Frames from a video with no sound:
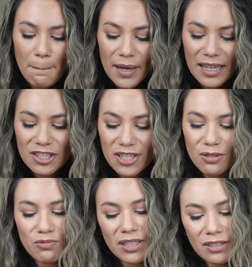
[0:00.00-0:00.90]
But I
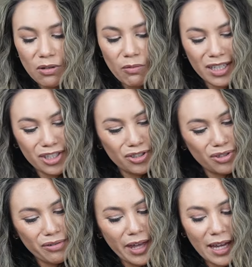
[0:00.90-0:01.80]
just really don't want to
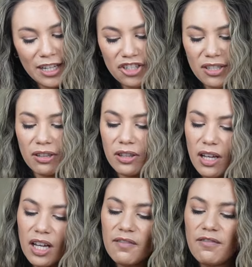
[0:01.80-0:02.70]
do that. I just
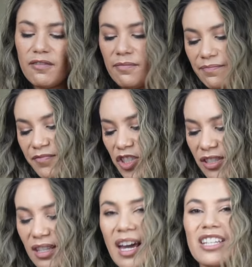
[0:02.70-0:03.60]
love,
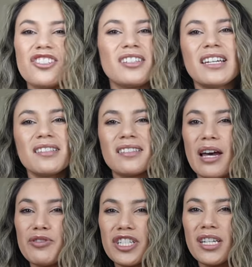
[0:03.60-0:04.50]
I just like it
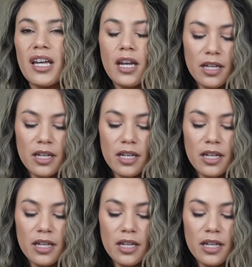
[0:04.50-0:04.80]
slouchy.